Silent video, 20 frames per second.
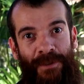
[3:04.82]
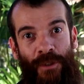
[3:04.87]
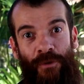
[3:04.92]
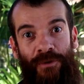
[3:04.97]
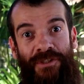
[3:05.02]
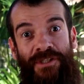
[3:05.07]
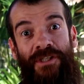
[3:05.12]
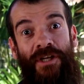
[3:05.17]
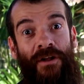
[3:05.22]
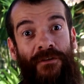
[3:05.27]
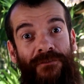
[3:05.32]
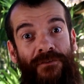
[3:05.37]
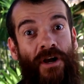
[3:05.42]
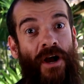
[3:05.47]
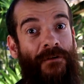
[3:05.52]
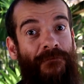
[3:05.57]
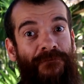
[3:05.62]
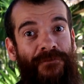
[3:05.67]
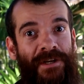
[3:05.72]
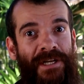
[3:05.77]
build
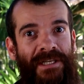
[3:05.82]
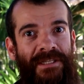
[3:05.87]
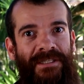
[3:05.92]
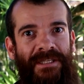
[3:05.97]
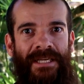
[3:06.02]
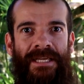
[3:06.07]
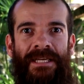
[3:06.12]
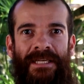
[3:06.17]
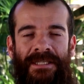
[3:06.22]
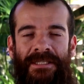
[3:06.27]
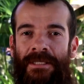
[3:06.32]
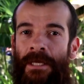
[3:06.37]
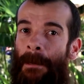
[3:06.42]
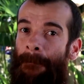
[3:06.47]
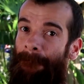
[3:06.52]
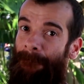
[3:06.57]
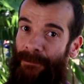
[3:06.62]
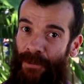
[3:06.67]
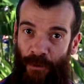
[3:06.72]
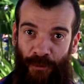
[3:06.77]
self-confidence is
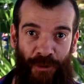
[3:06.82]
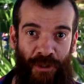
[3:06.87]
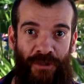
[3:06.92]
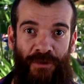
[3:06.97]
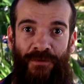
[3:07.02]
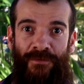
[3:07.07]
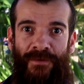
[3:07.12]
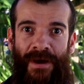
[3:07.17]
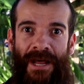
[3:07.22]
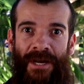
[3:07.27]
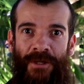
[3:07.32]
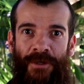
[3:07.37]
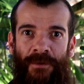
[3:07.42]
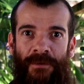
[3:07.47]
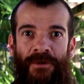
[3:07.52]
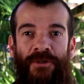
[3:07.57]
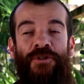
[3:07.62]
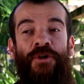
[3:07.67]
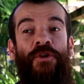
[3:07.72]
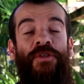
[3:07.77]
building your
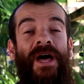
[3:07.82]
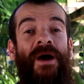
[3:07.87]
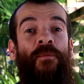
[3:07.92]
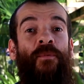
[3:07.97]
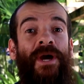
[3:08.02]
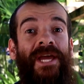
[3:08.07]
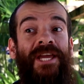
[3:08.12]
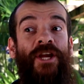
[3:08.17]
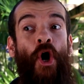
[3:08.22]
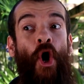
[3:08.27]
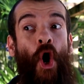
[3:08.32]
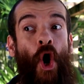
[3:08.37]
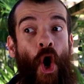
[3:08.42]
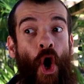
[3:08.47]
value so that way